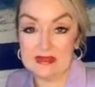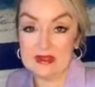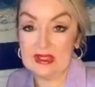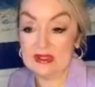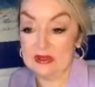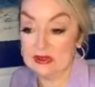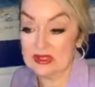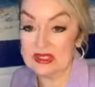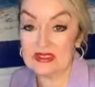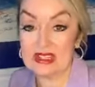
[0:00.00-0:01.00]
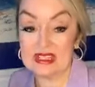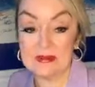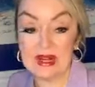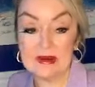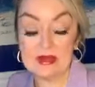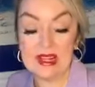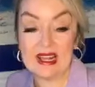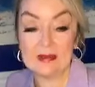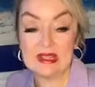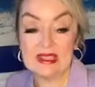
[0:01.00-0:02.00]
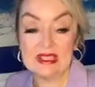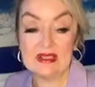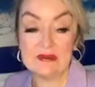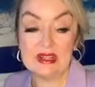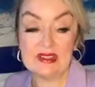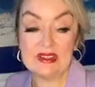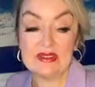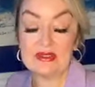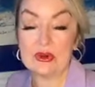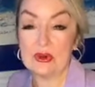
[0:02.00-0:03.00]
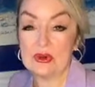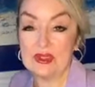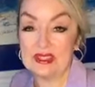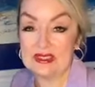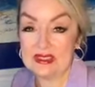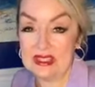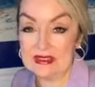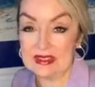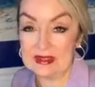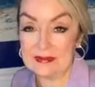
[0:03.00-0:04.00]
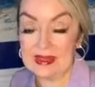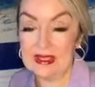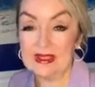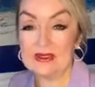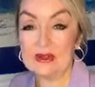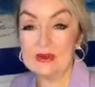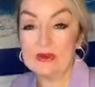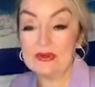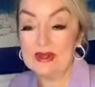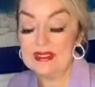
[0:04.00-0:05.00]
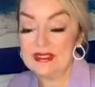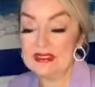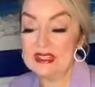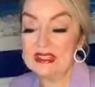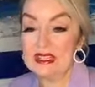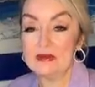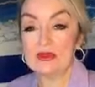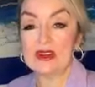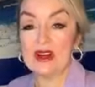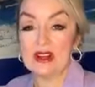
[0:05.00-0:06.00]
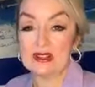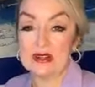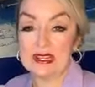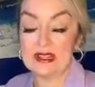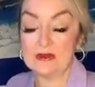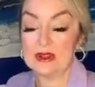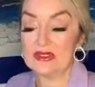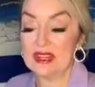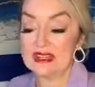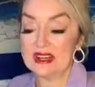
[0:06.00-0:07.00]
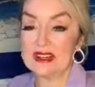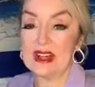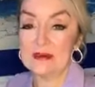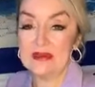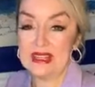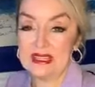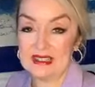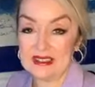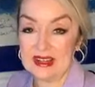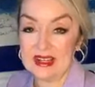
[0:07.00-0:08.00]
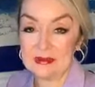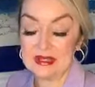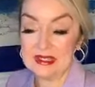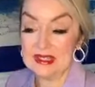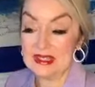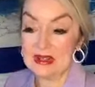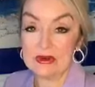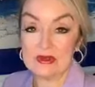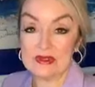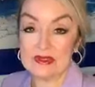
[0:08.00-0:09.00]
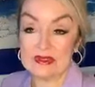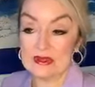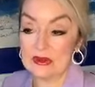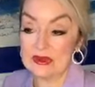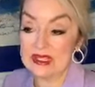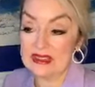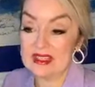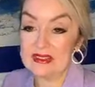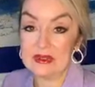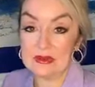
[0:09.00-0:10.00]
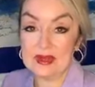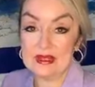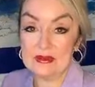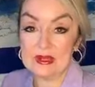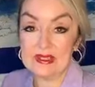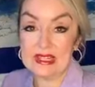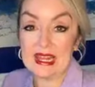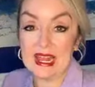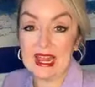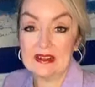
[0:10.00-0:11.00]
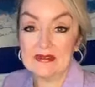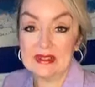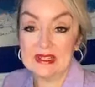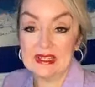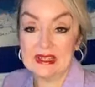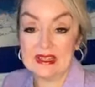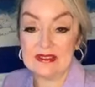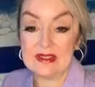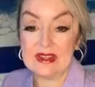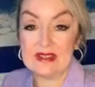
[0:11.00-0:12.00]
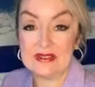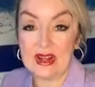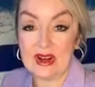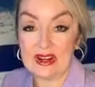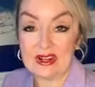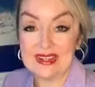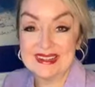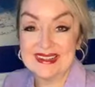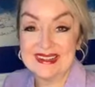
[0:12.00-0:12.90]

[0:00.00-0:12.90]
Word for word: you can Google it, stick it in a Bible app, but to the soul that seeks Him. So when we seek Him, we're honoring Him. We're saying, God, I'm making time. You know, the only things that we really have is, is our.